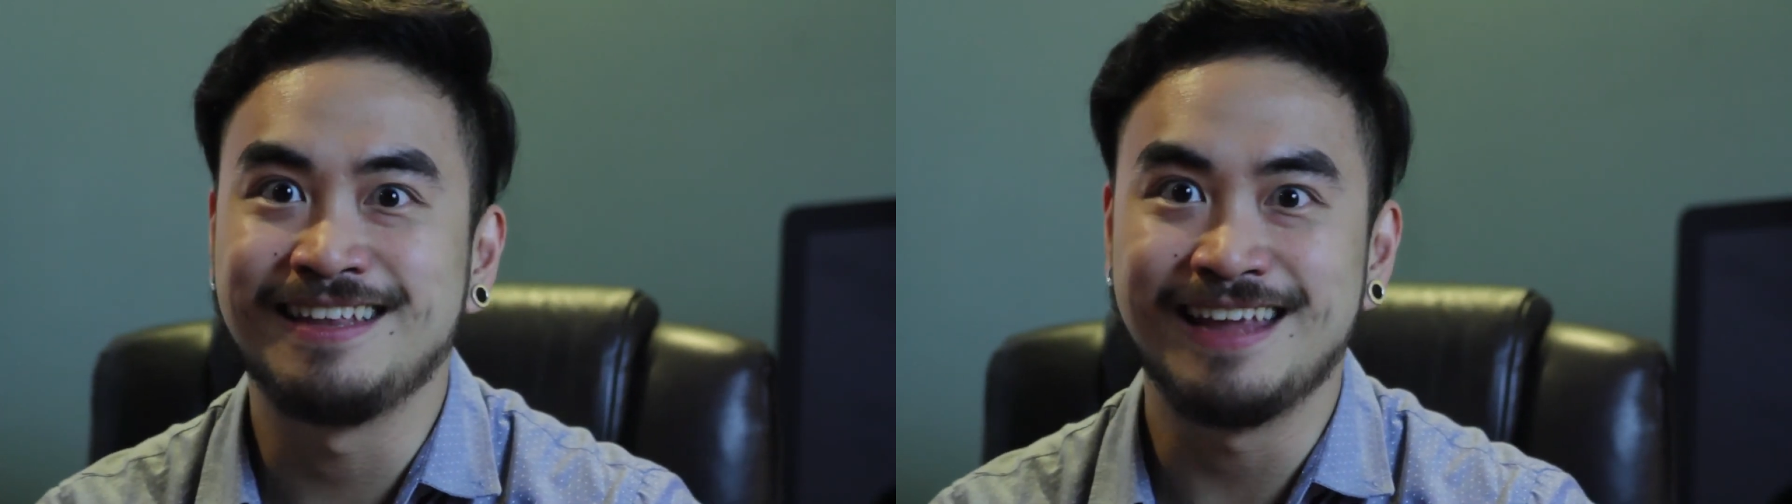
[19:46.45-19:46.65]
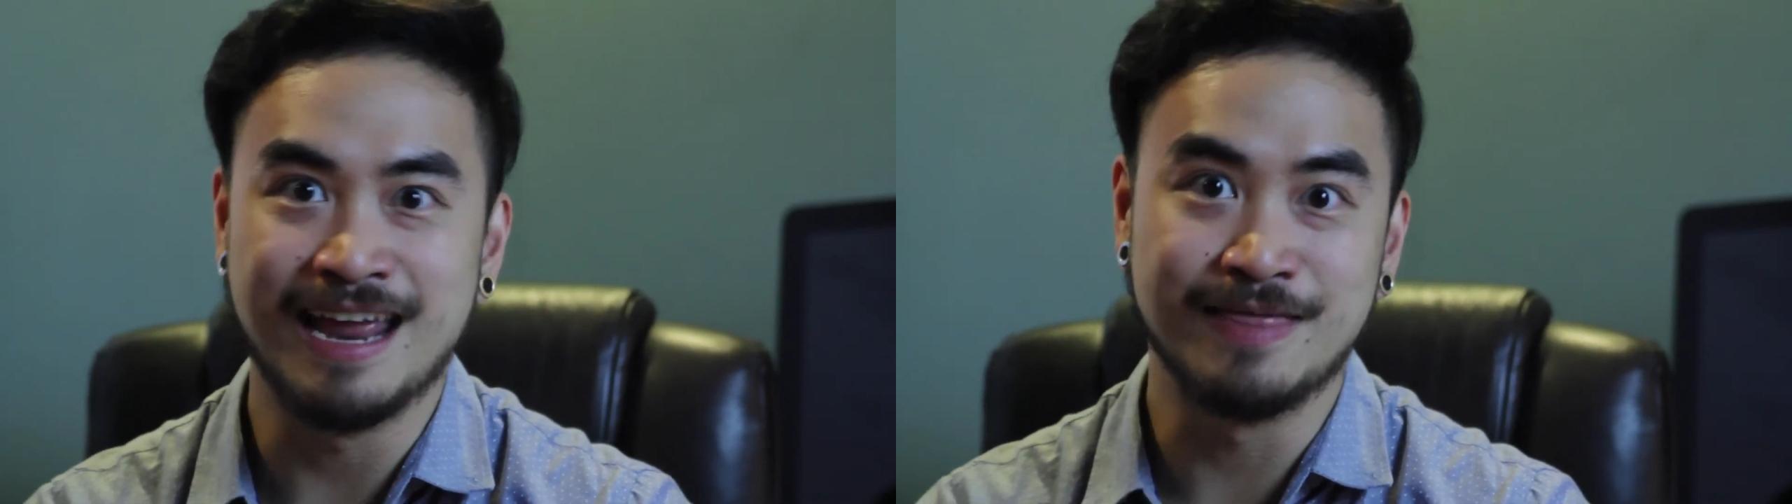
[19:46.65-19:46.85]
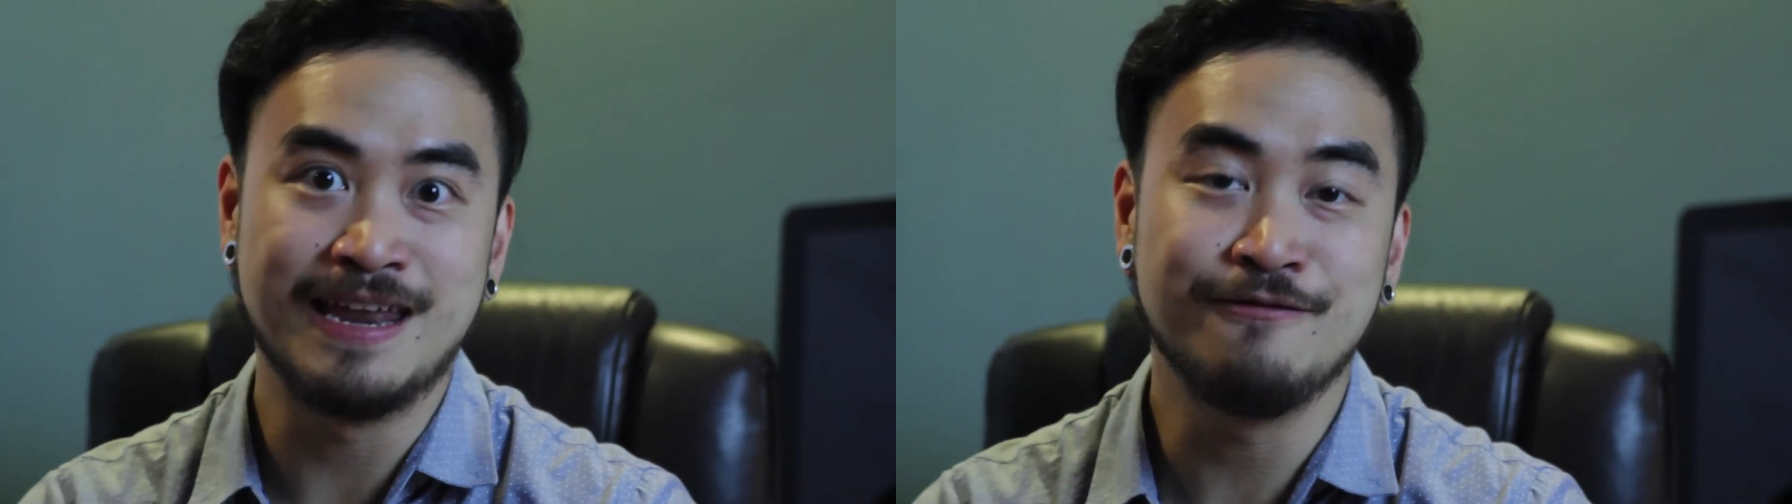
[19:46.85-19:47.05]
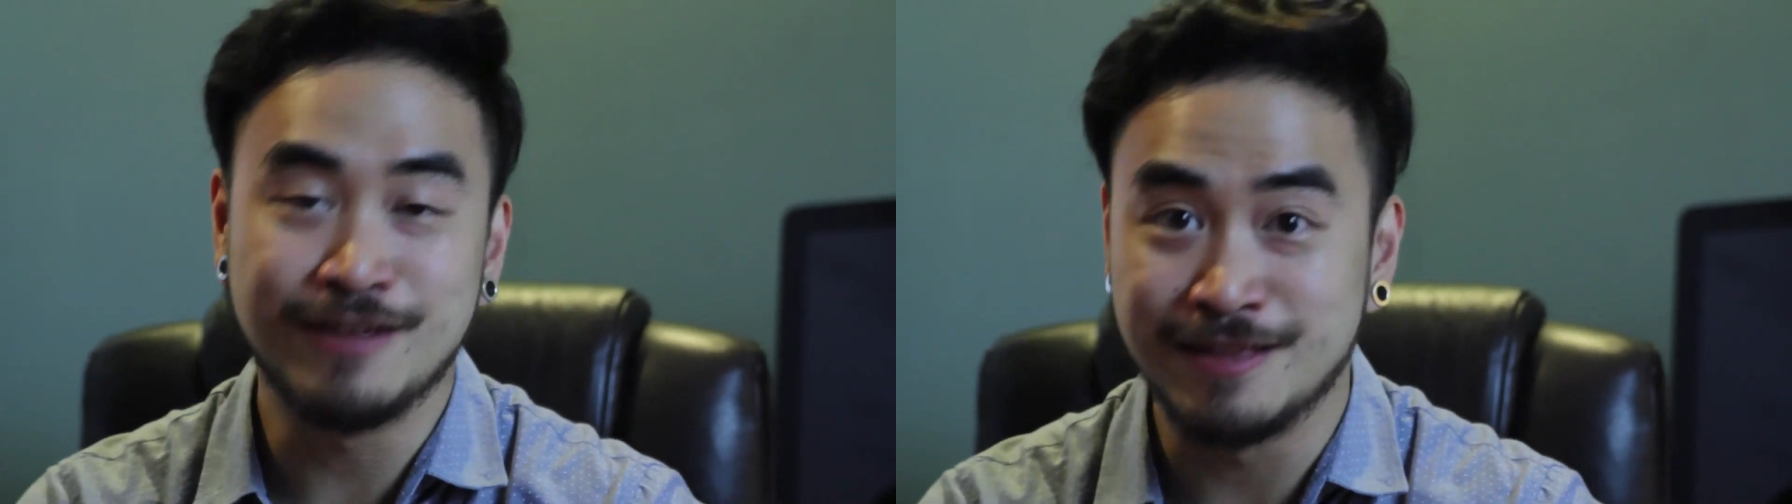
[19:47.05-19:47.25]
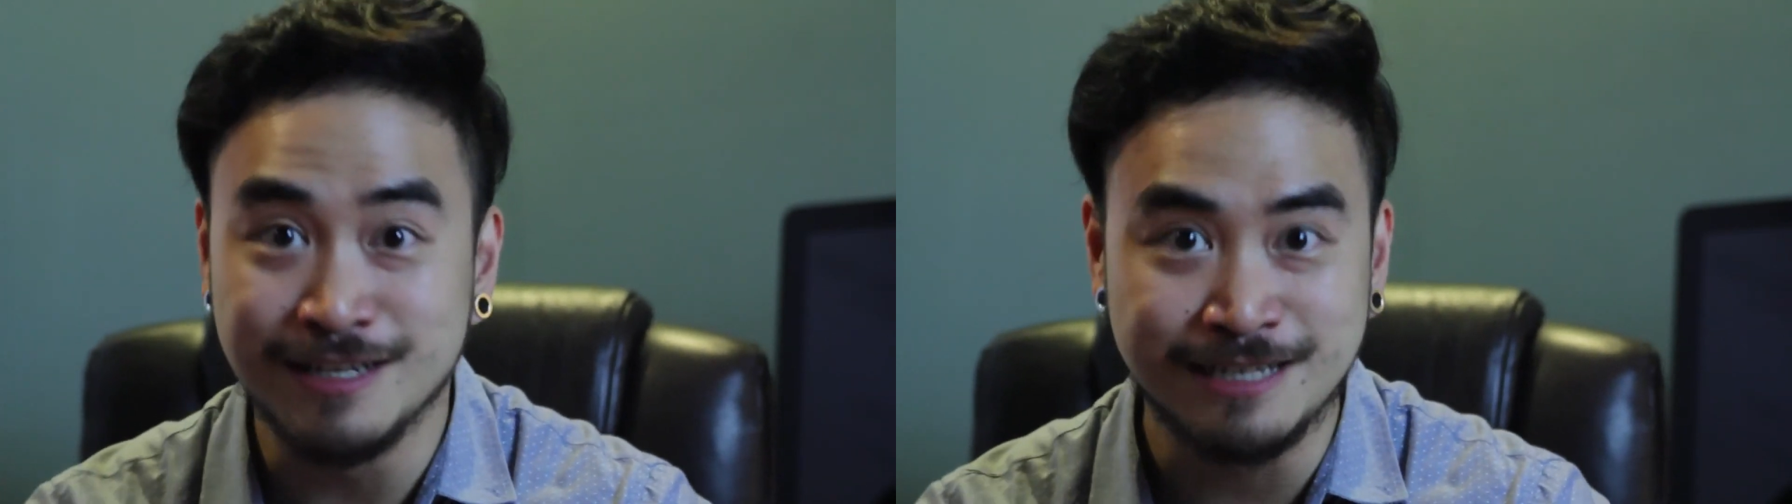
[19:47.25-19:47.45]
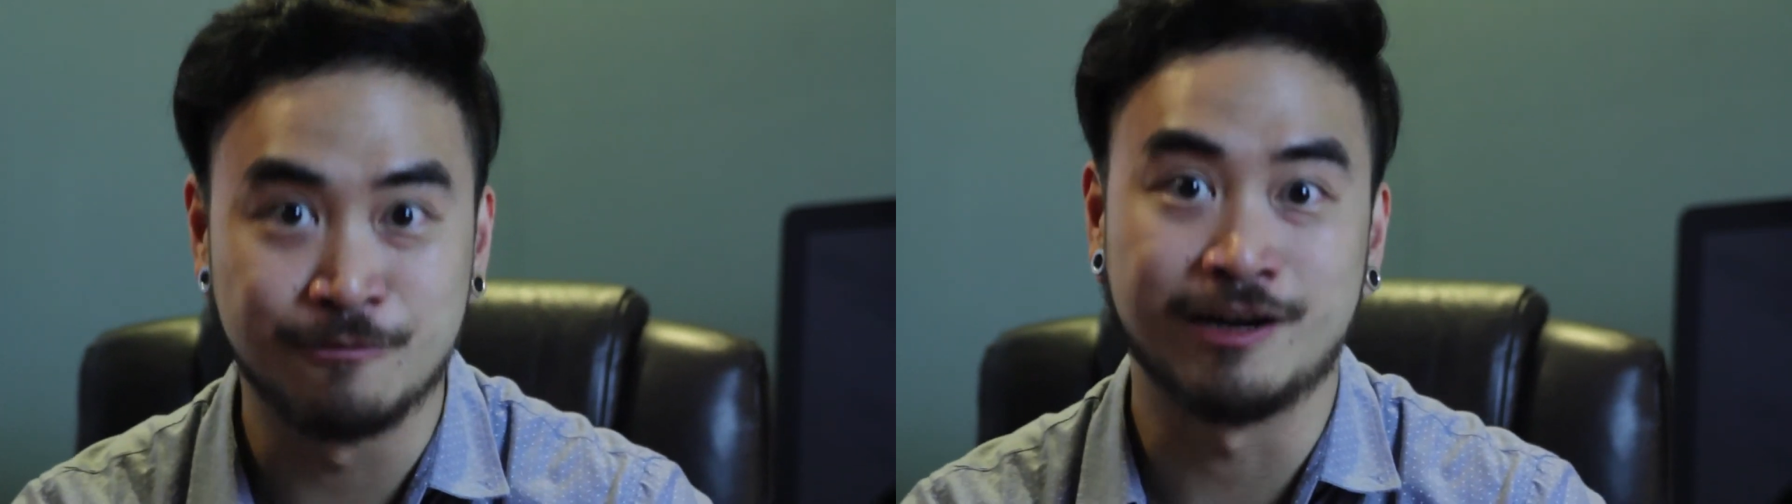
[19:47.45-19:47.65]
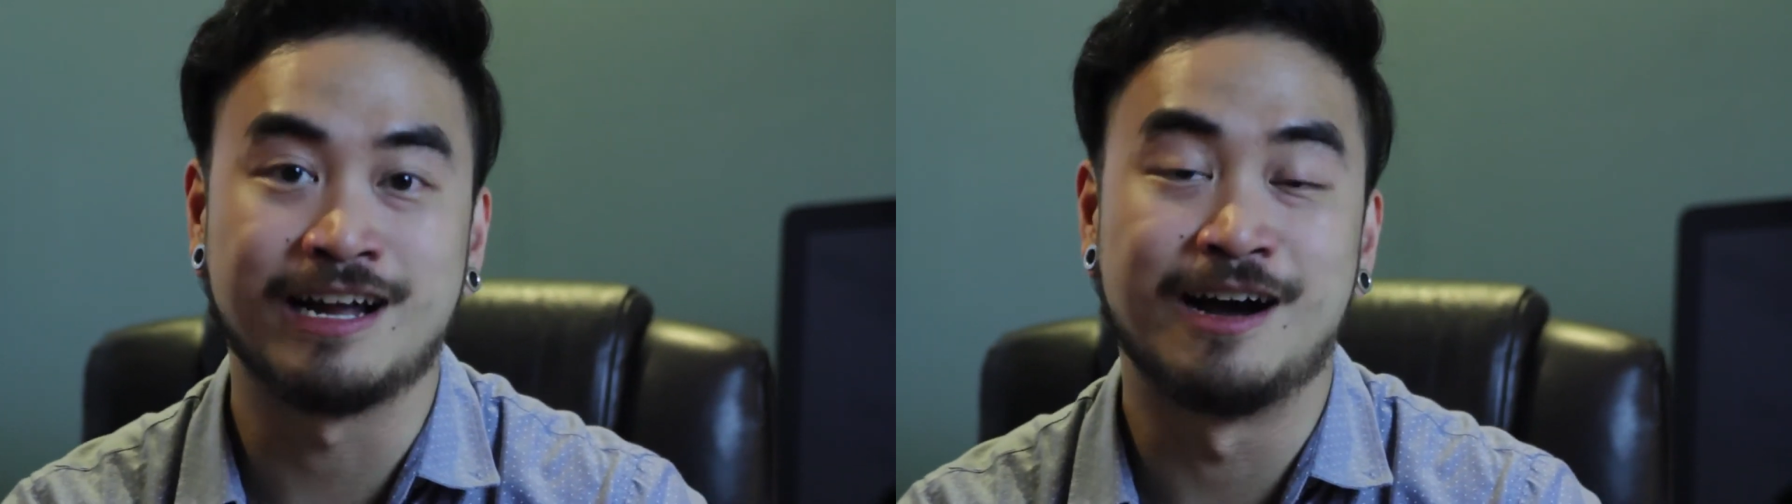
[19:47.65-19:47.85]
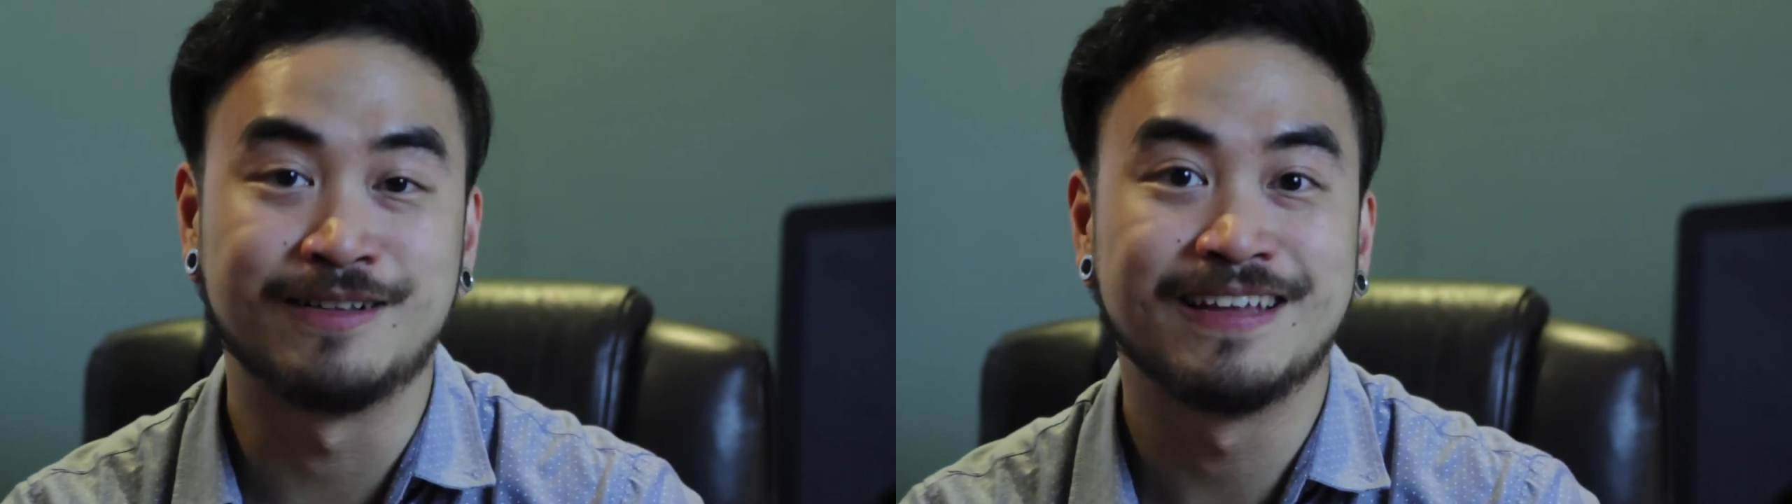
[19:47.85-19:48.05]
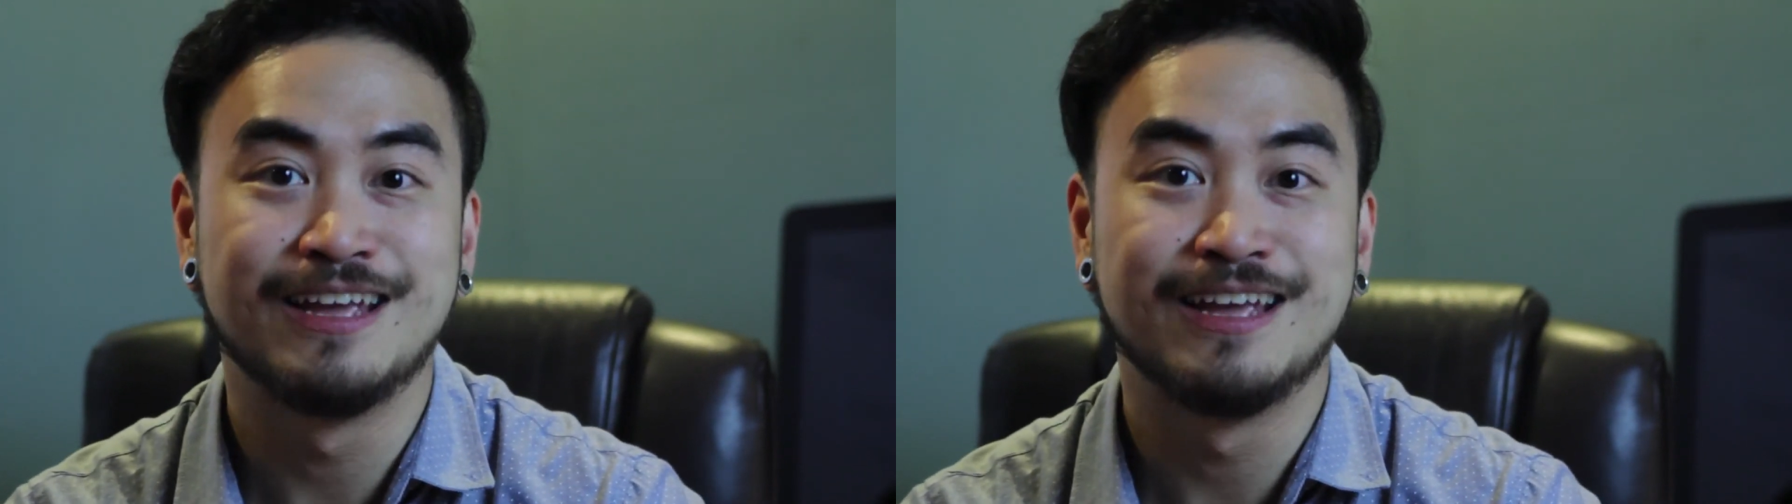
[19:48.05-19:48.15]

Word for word: and then if it doesn't work out,